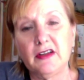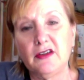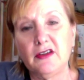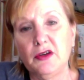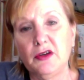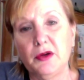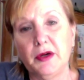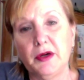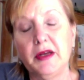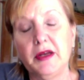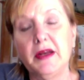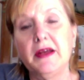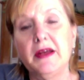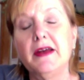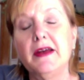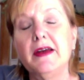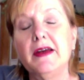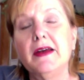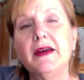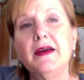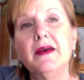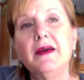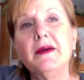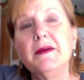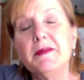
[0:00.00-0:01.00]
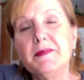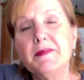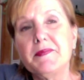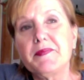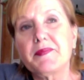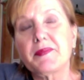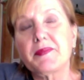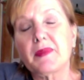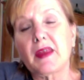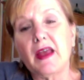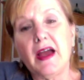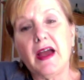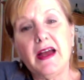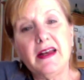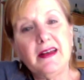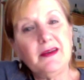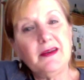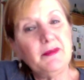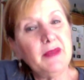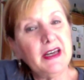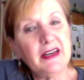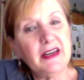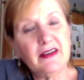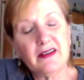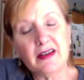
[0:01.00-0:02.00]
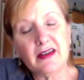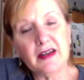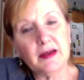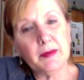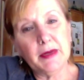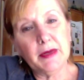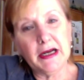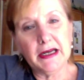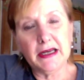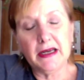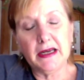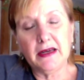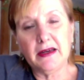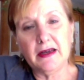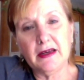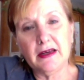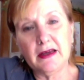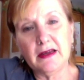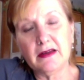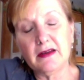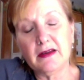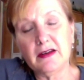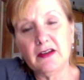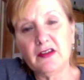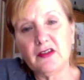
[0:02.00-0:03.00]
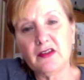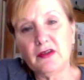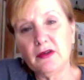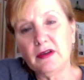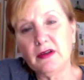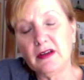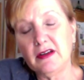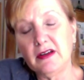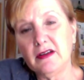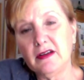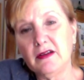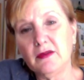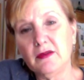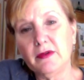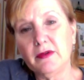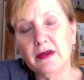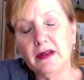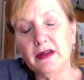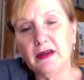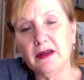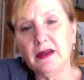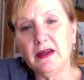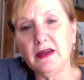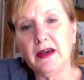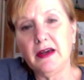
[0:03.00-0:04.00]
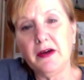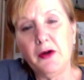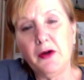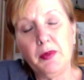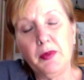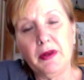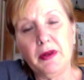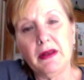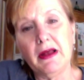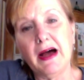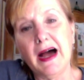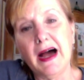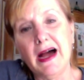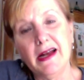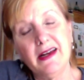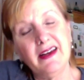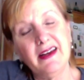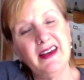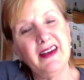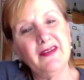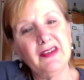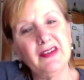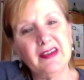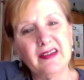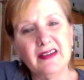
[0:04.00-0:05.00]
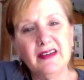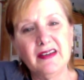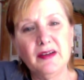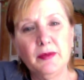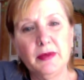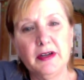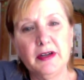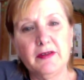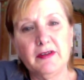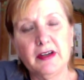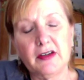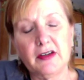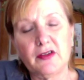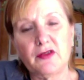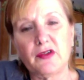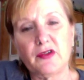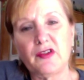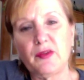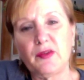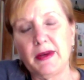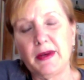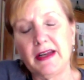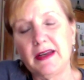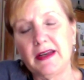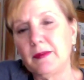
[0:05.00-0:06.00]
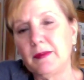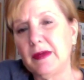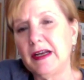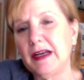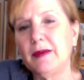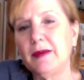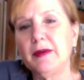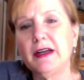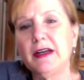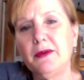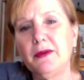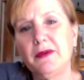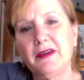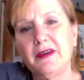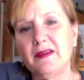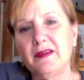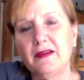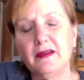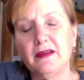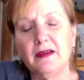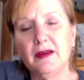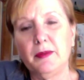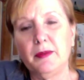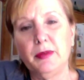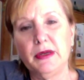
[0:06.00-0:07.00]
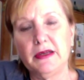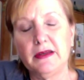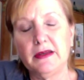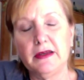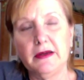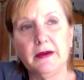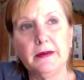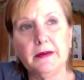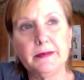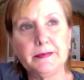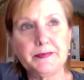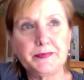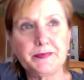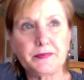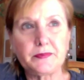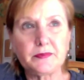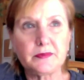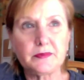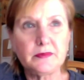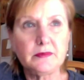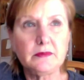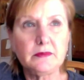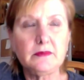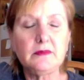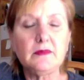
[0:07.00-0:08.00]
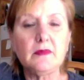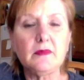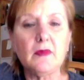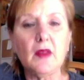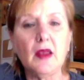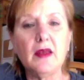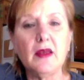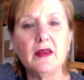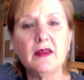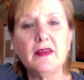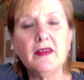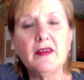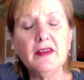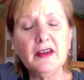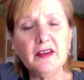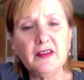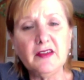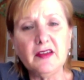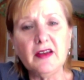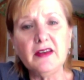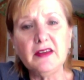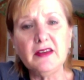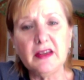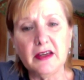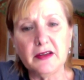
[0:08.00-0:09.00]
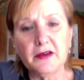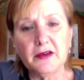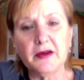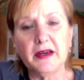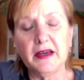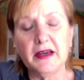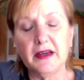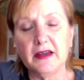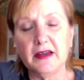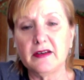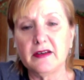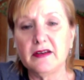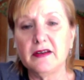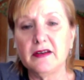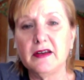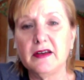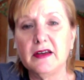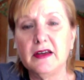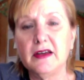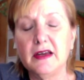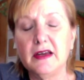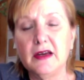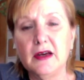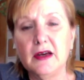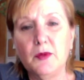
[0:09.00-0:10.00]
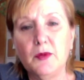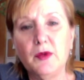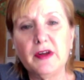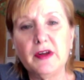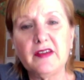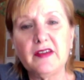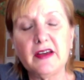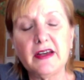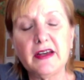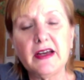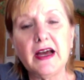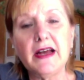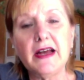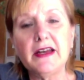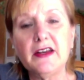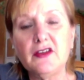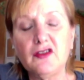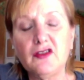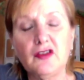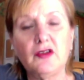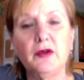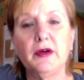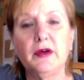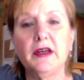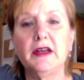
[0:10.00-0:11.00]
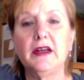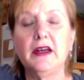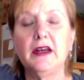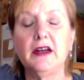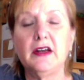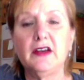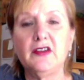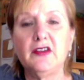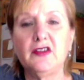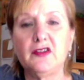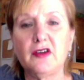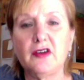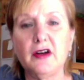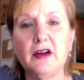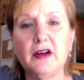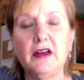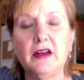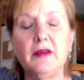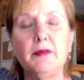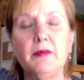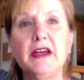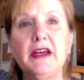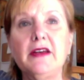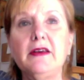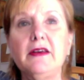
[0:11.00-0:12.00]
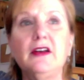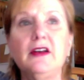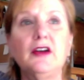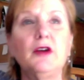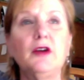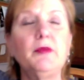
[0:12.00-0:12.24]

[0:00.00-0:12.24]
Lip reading: This was about 3 years ago. I just figured, well, you know what? It's a way for me to stay home, so I was willing to do it. I didn't make a ton of money, and it certainly didn't really help a lot. It gave us a little bit of extra spending money, but it wasn't a big deal.